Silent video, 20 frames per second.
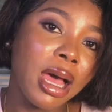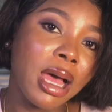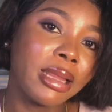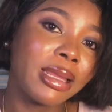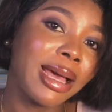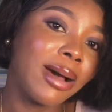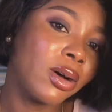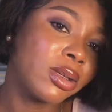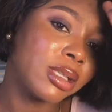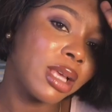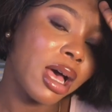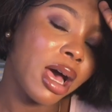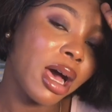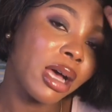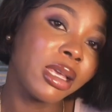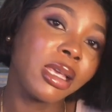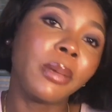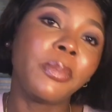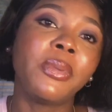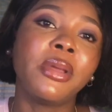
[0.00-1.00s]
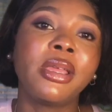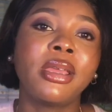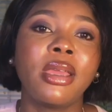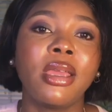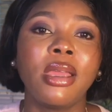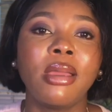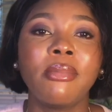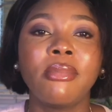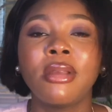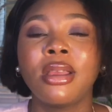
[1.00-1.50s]
and that was how he
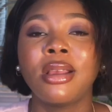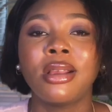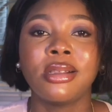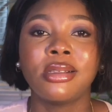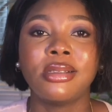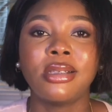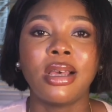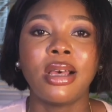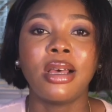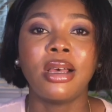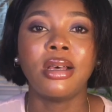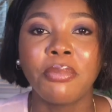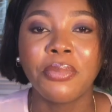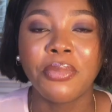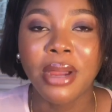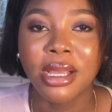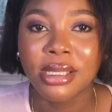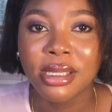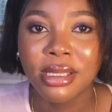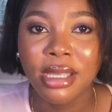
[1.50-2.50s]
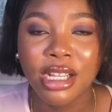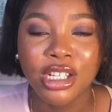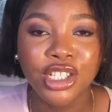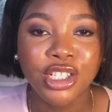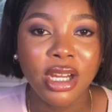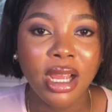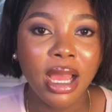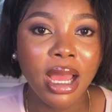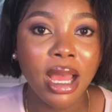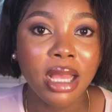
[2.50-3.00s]
became the
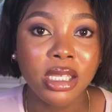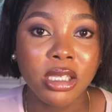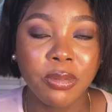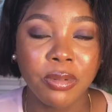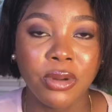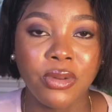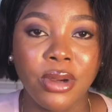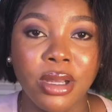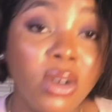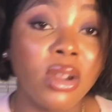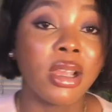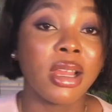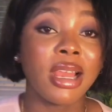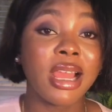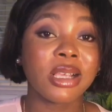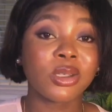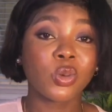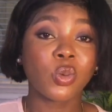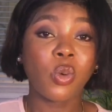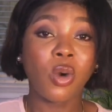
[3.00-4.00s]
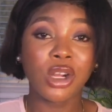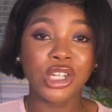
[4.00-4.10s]
presidential aspirant okay let's